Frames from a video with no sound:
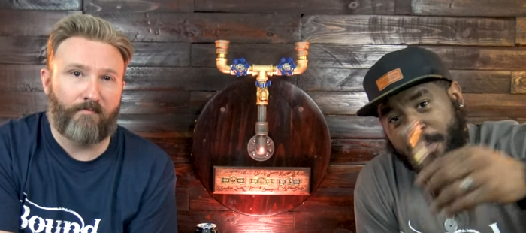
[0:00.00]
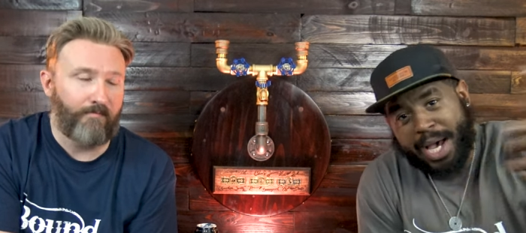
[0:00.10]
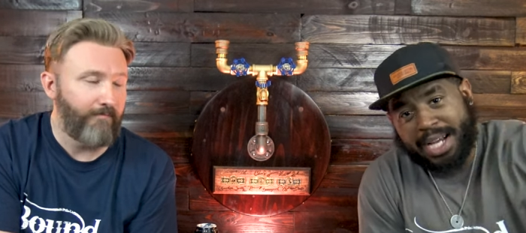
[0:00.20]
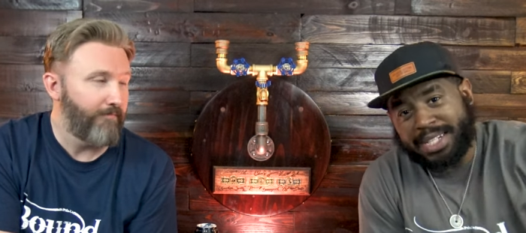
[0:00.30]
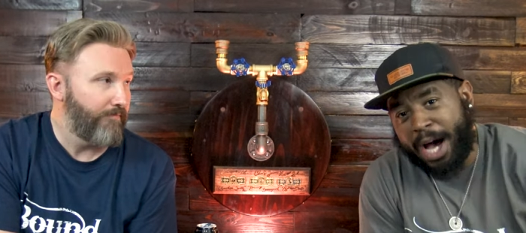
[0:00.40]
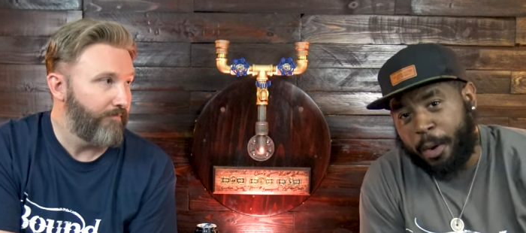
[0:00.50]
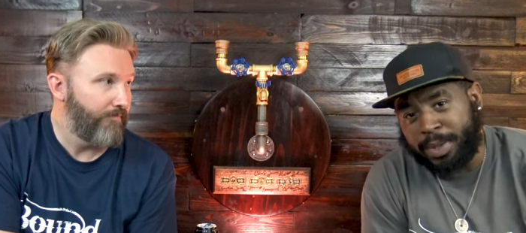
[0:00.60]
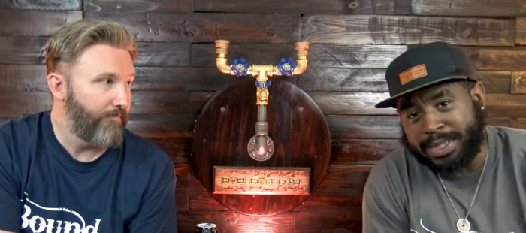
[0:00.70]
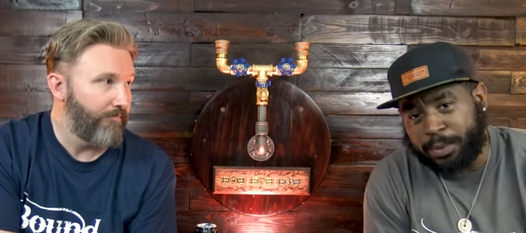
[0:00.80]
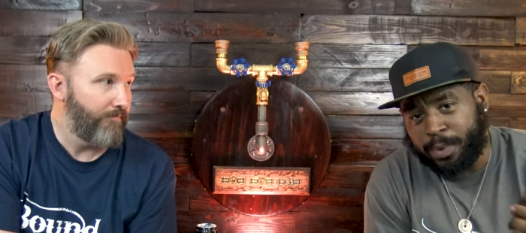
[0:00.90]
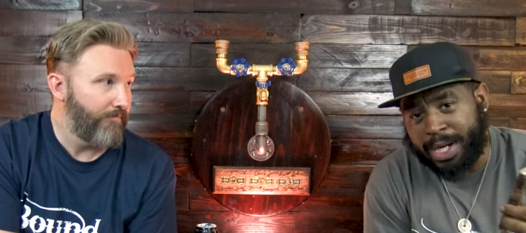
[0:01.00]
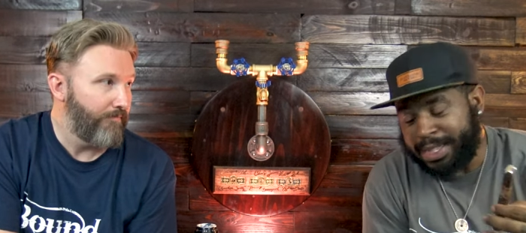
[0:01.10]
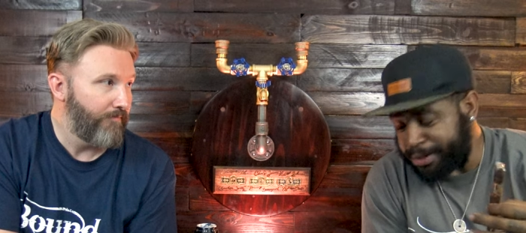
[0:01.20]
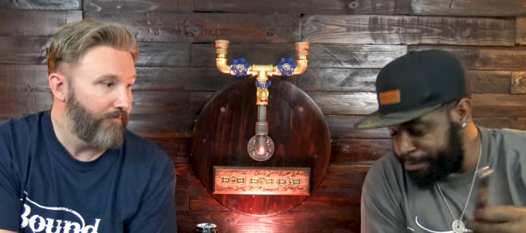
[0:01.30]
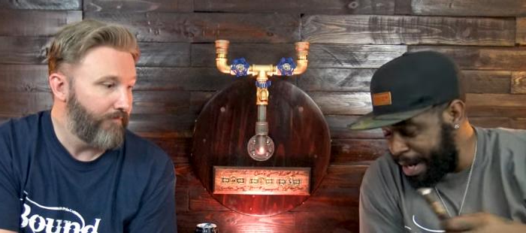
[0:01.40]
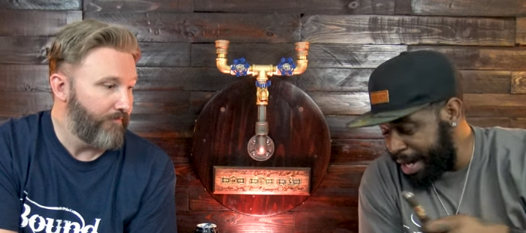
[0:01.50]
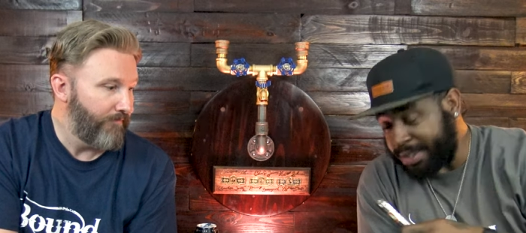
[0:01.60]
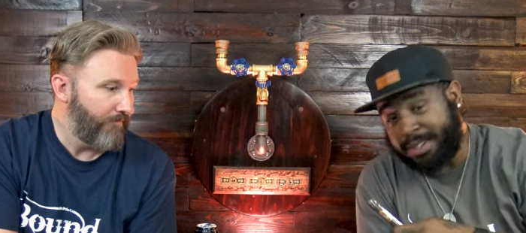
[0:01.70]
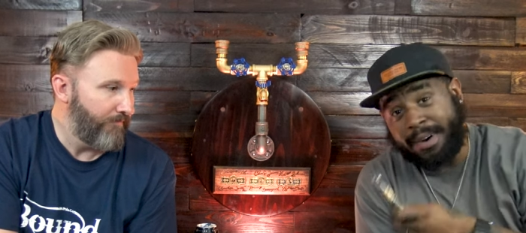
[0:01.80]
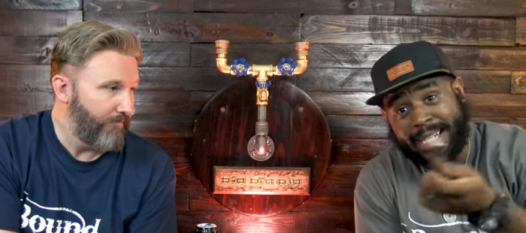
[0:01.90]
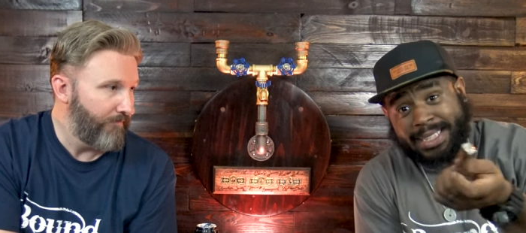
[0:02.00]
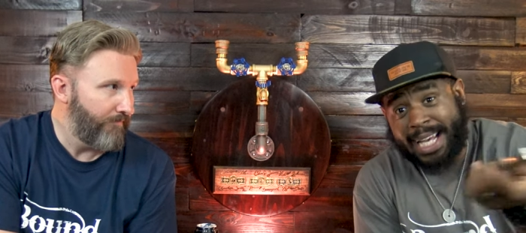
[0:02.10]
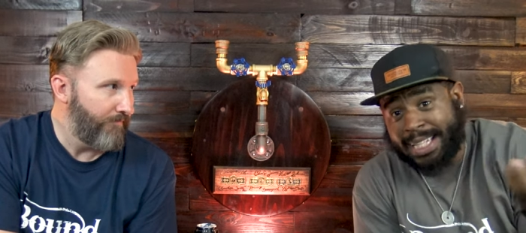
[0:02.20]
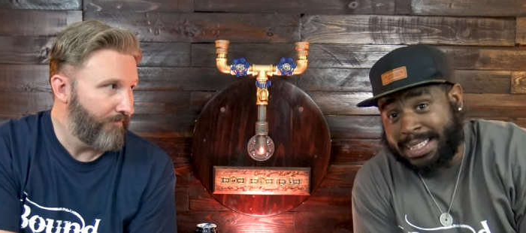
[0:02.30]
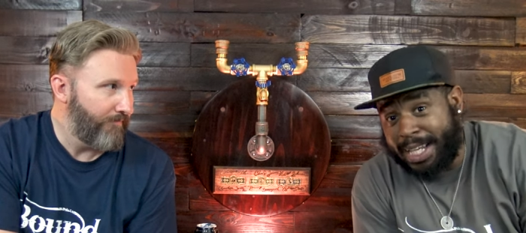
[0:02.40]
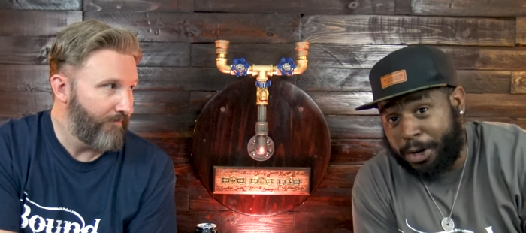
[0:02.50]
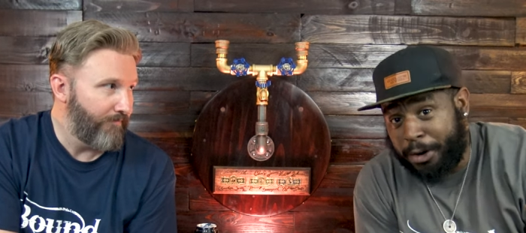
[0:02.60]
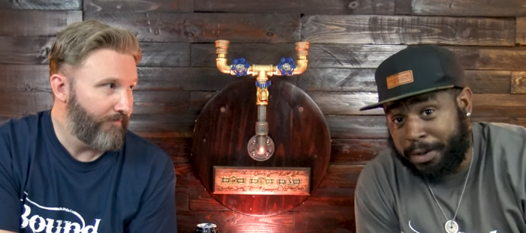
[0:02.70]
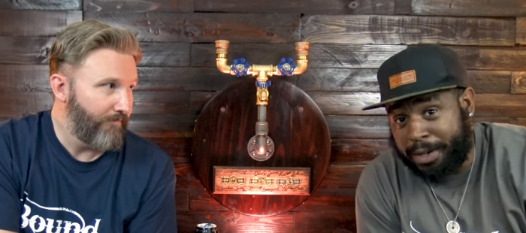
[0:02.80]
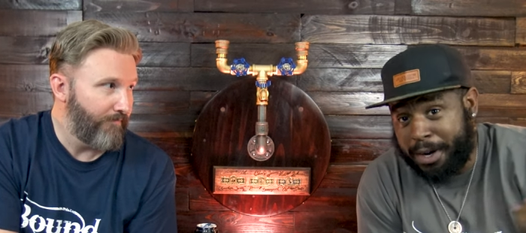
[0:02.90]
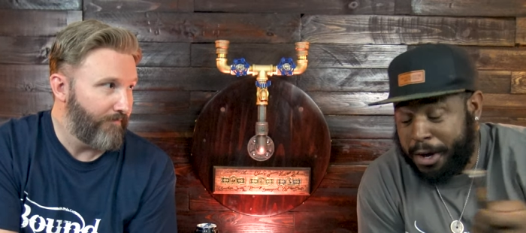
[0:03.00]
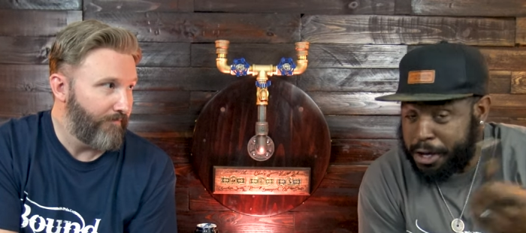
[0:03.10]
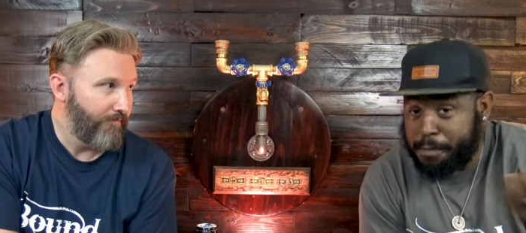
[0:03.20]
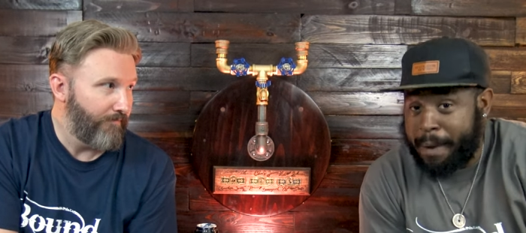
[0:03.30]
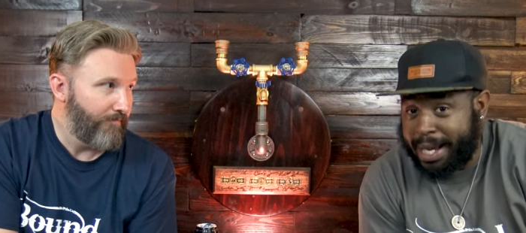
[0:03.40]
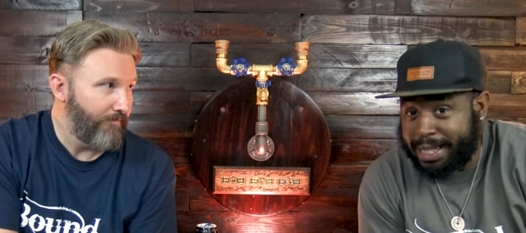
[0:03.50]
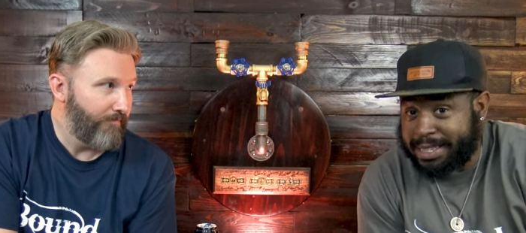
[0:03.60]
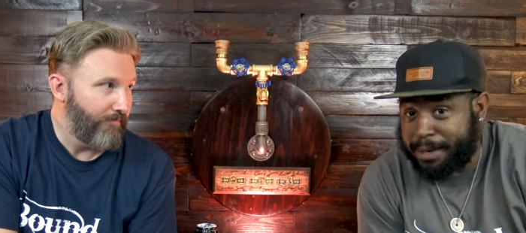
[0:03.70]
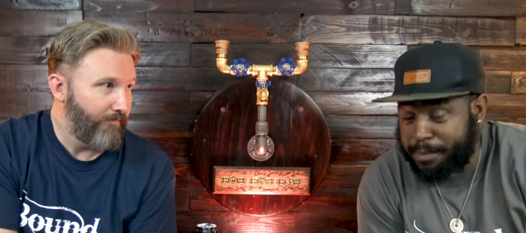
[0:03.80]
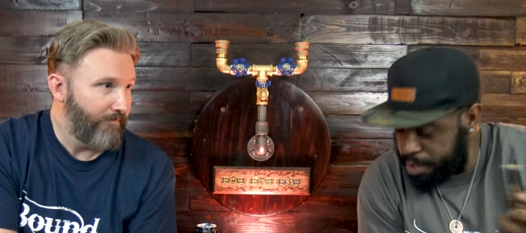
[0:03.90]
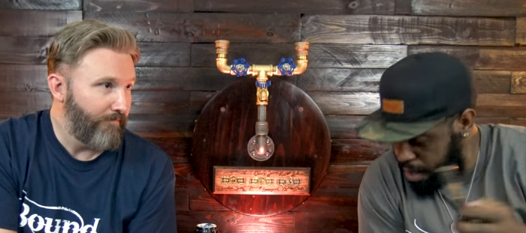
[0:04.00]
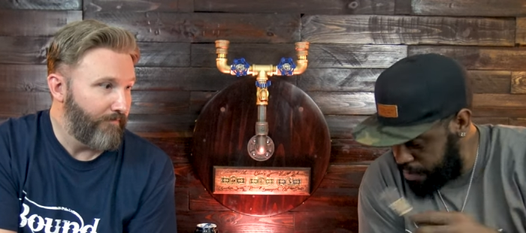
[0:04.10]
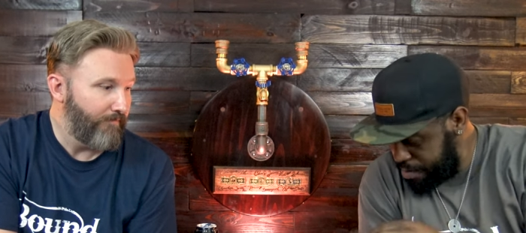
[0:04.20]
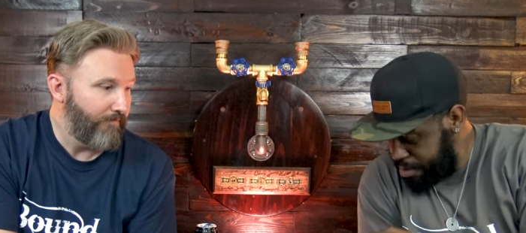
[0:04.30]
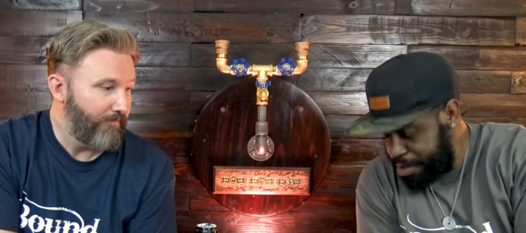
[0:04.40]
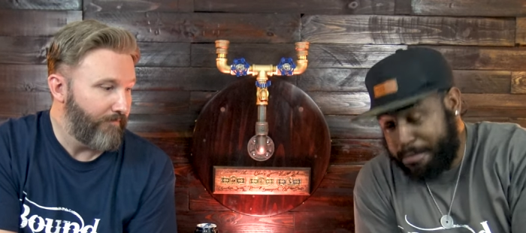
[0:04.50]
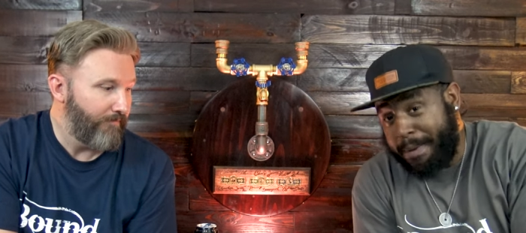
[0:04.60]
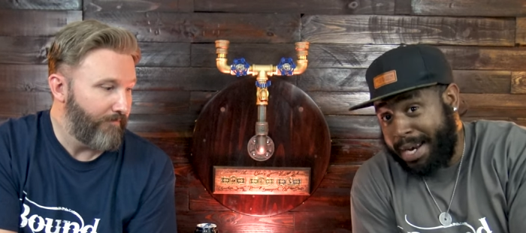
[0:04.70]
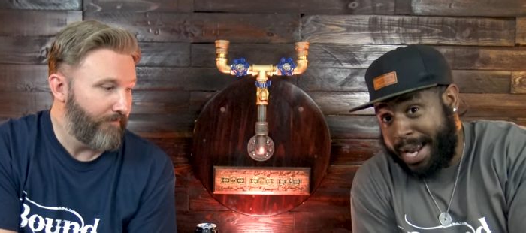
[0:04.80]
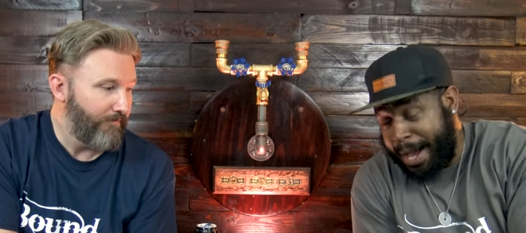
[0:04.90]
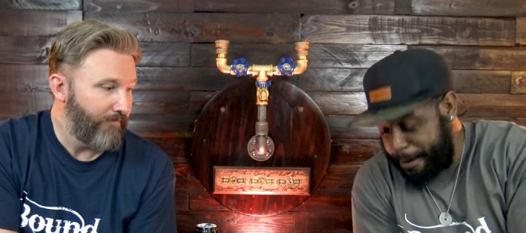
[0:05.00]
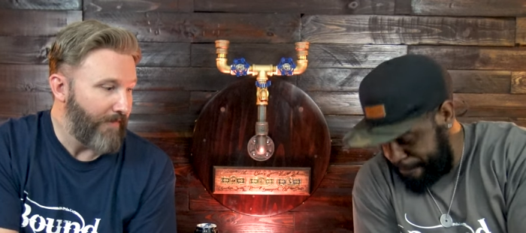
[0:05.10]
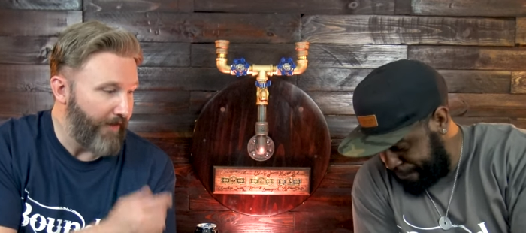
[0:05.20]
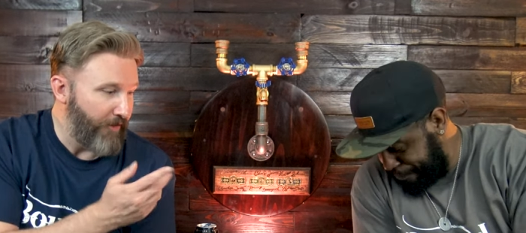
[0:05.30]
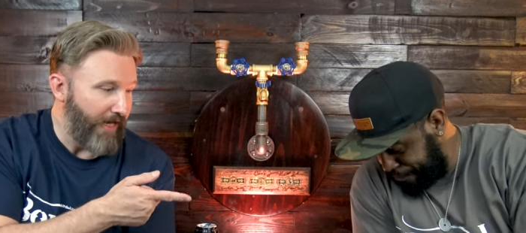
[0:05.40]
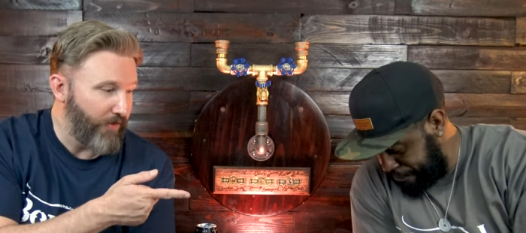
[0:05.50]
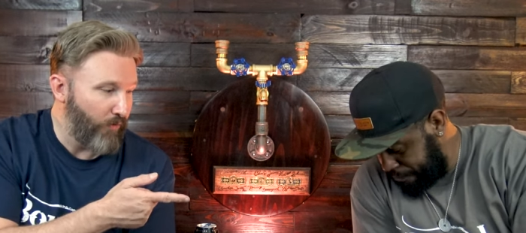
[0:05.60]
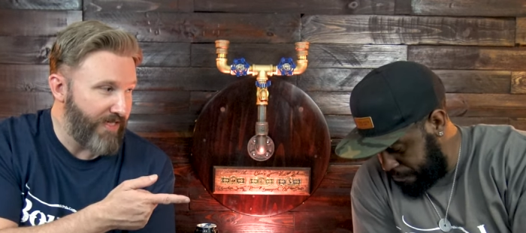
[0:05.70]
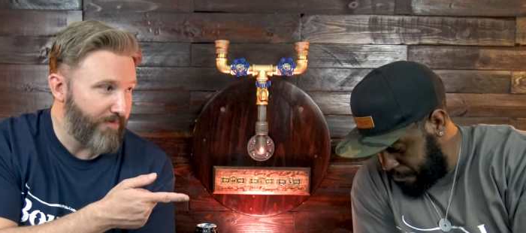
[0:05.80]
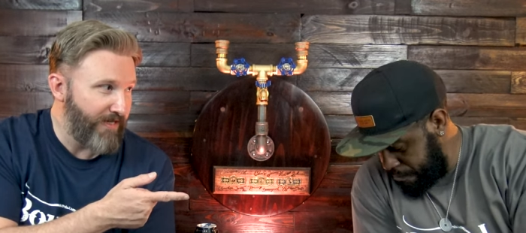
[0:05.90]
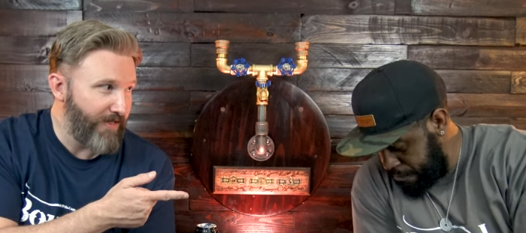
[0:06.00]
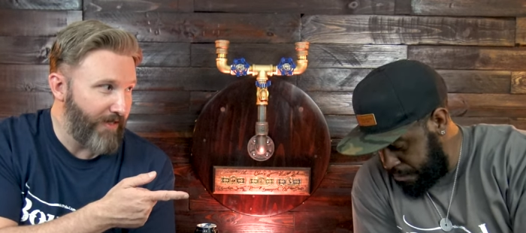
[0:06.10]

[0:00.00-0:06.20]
Speaker 1: We actually got one, one in this box. So as, as I said earlier, you might get something you know, you might not. Have you had the Wise Man